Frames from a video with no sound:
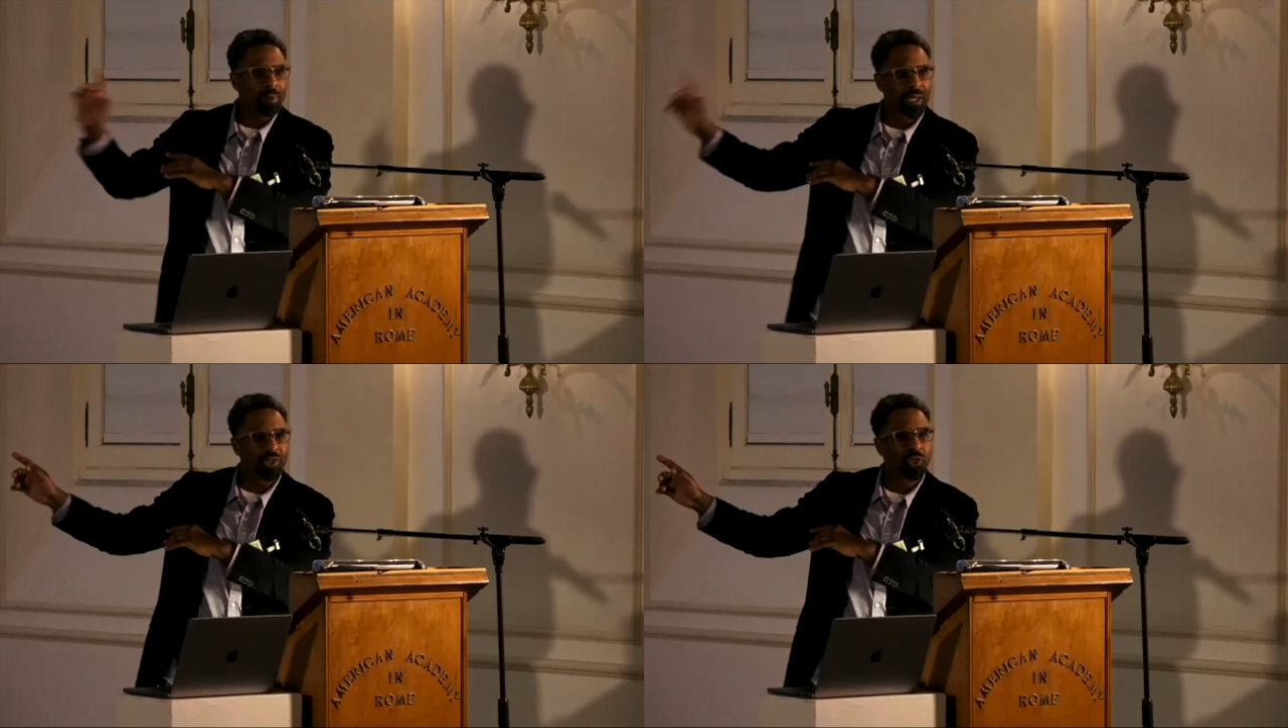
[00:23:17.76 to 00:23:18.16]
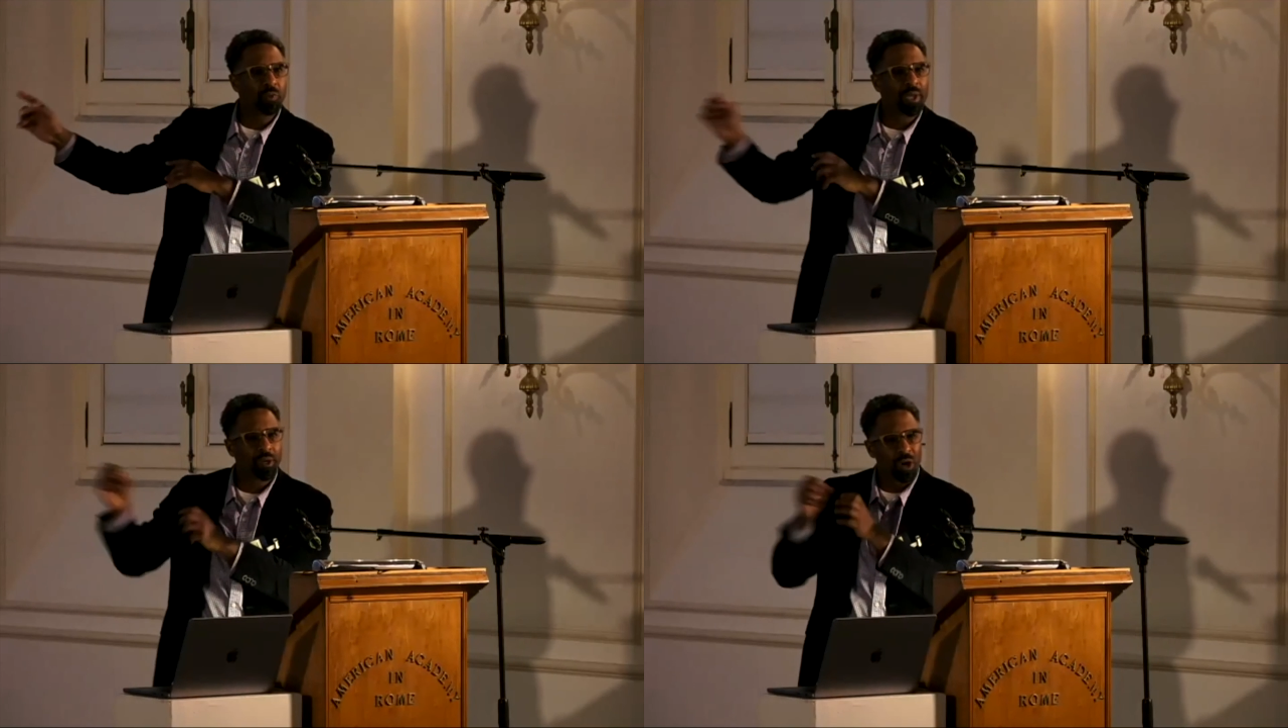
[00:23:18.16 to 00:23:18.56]
like
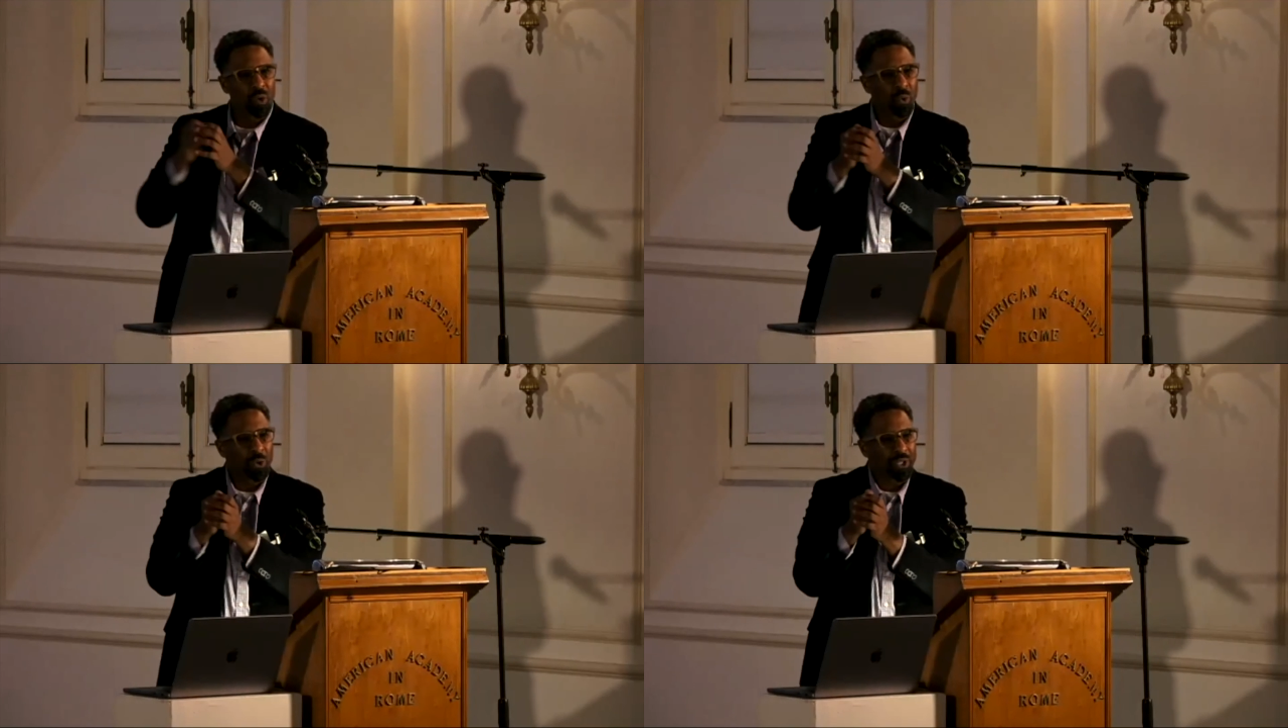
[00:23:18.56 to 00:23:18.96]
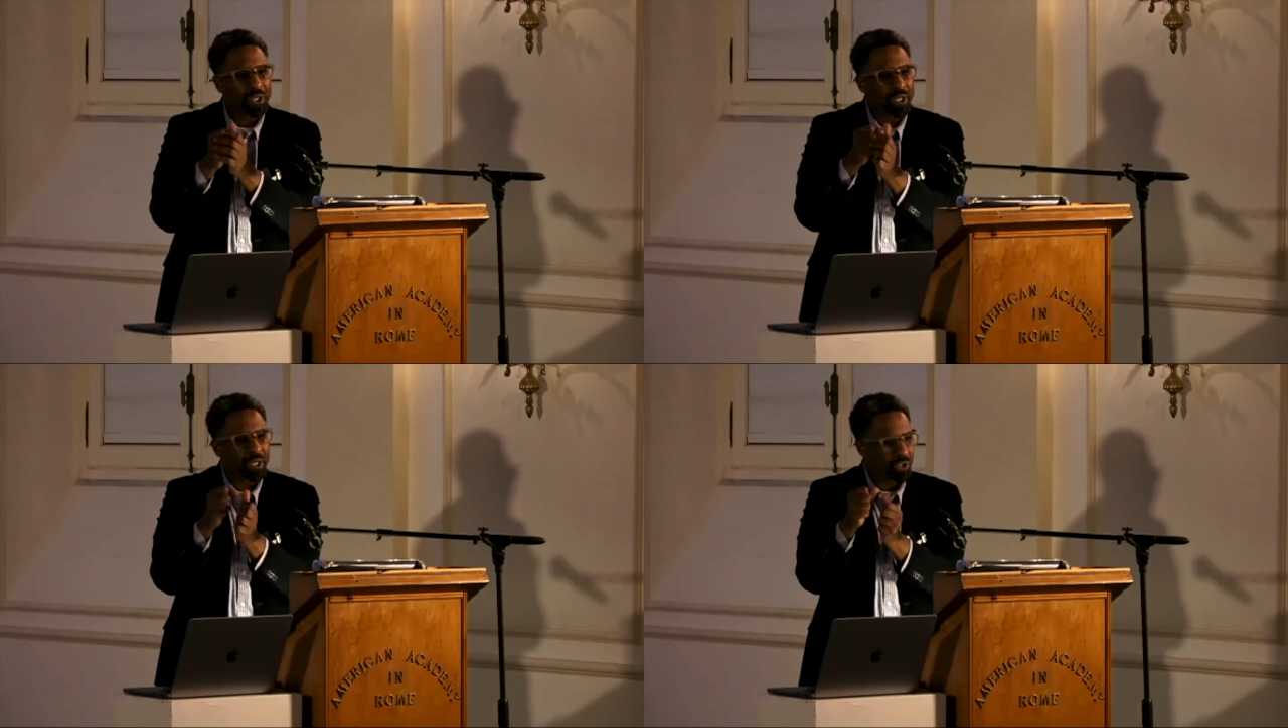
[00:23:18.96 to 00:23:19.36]
Shoemaker are
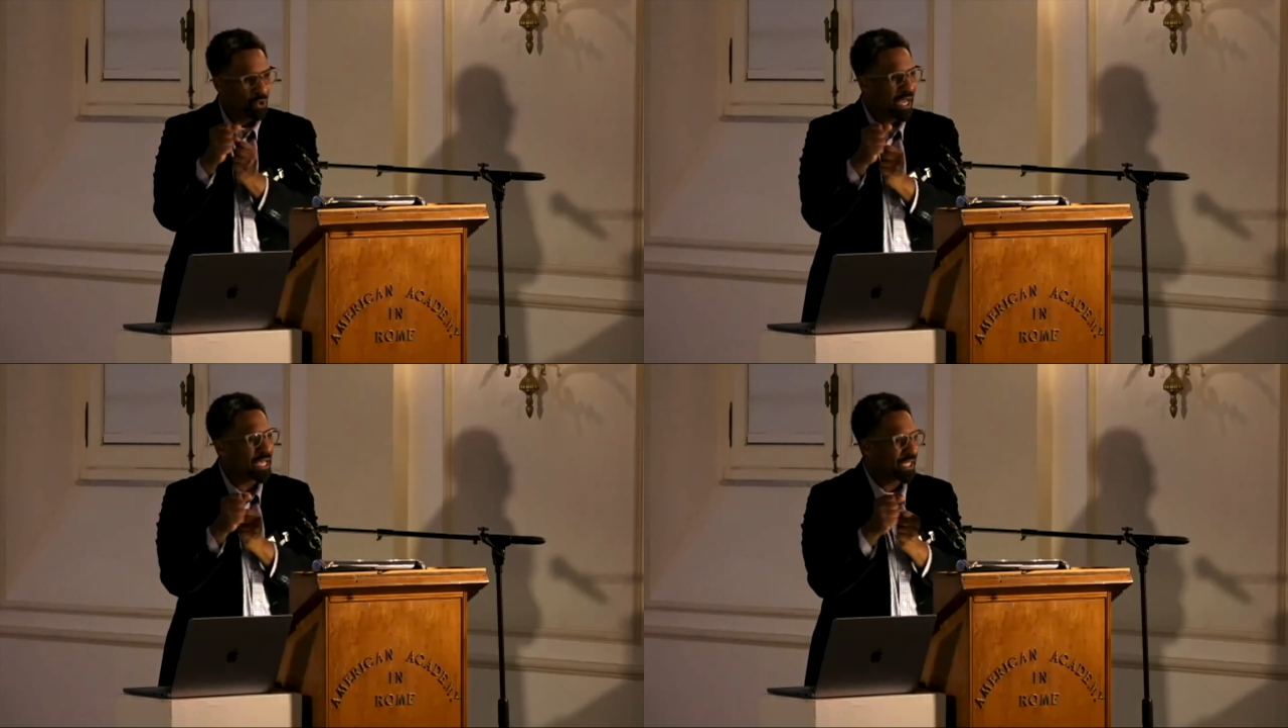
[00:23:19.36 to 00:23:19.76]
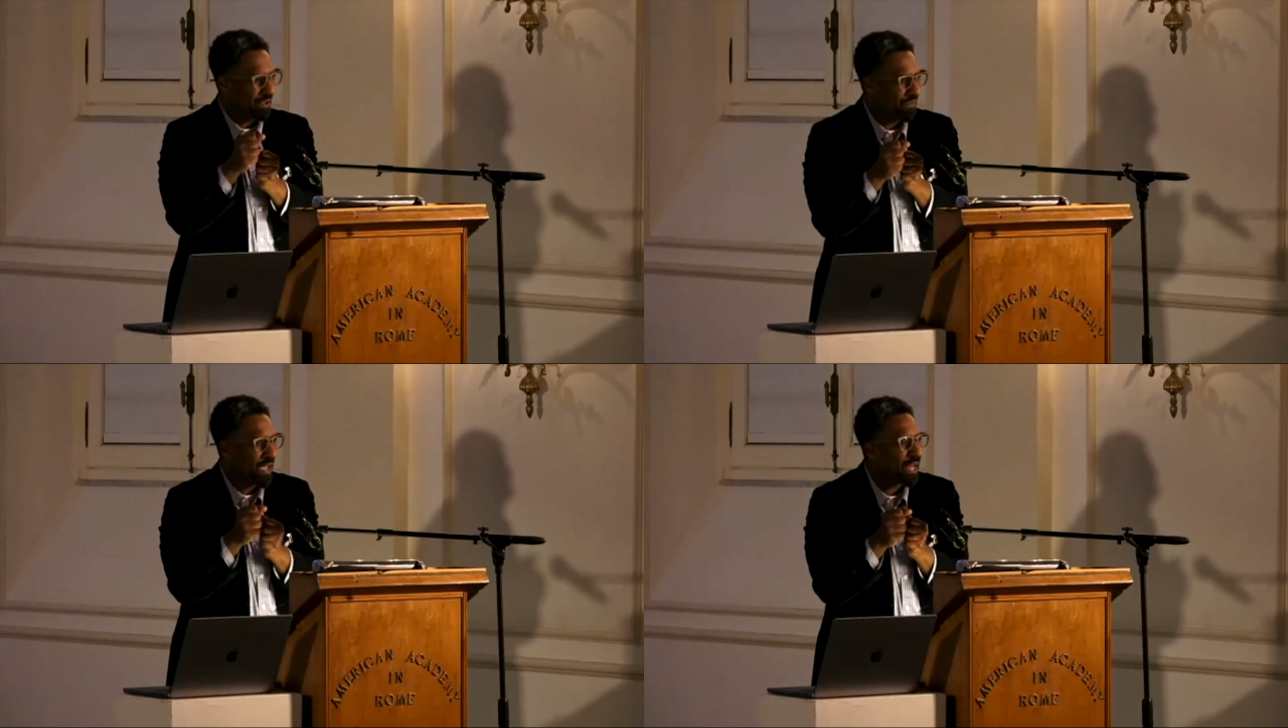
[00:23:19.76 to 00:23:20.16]
working sort of as like a
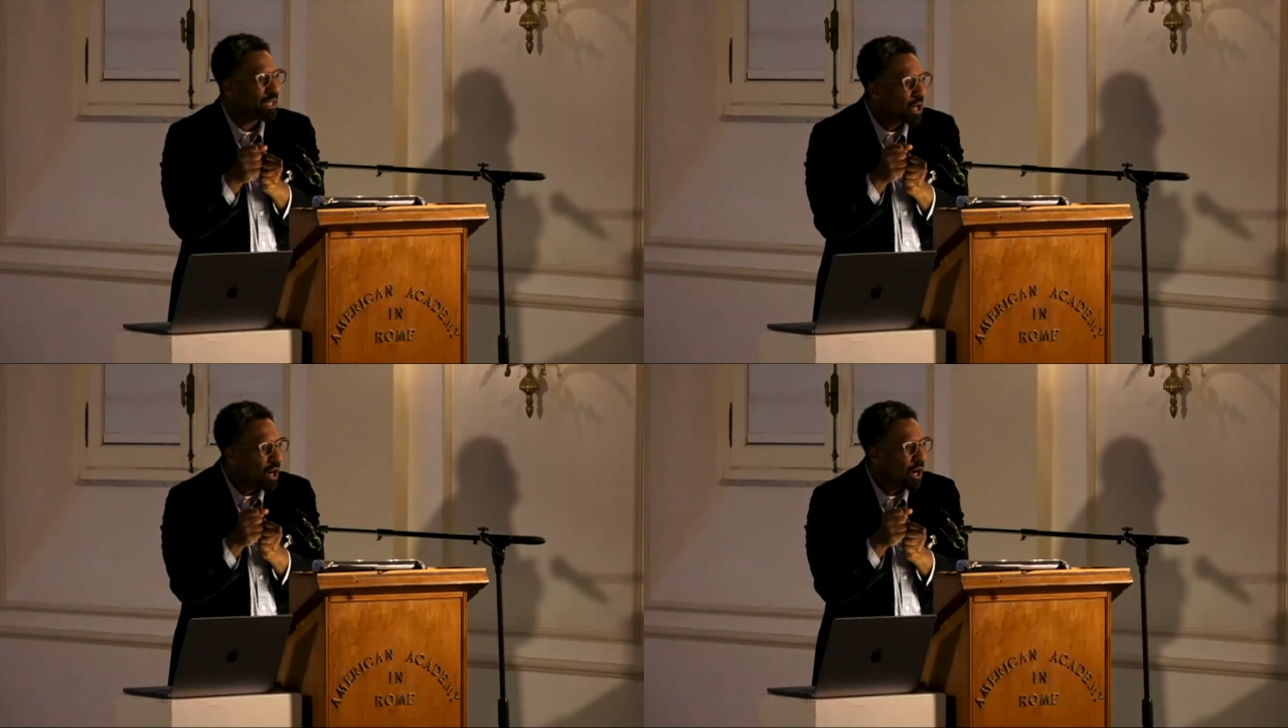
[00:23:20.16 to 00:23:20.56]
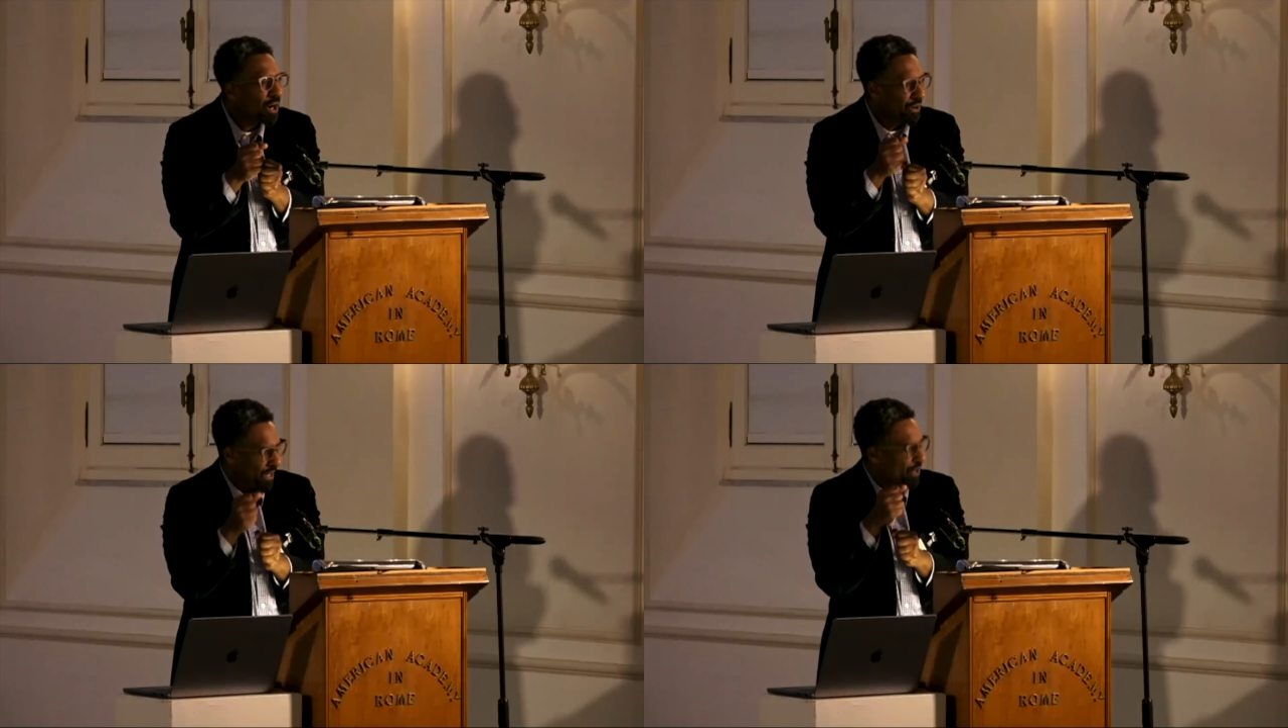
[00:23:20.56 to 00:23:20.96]
vanguard or
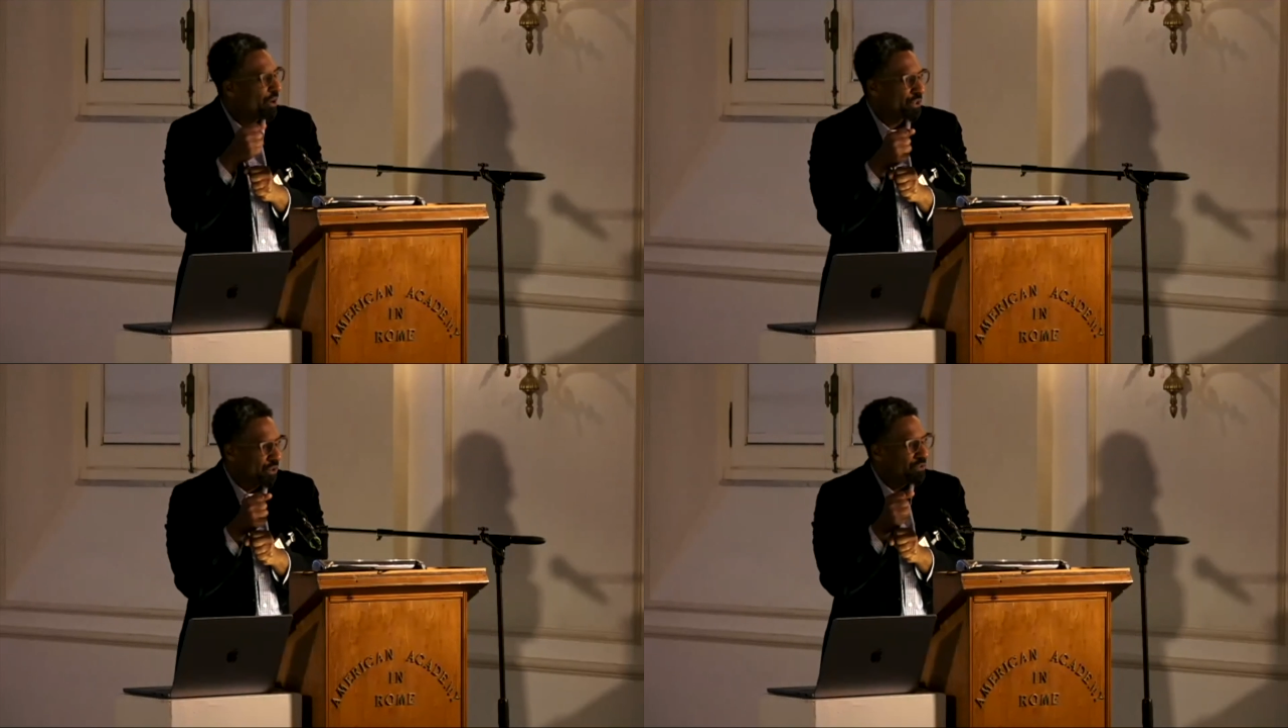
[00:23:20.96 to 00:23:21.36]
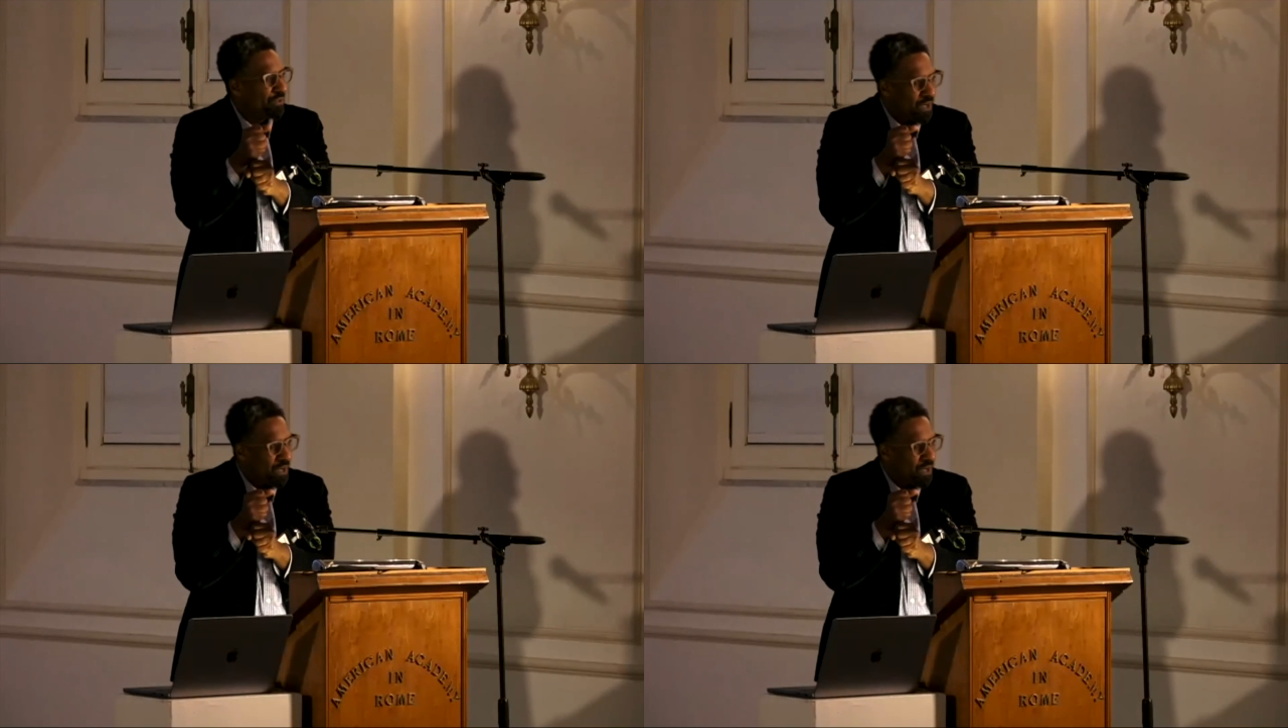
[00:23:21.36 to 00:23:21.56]
like are sort of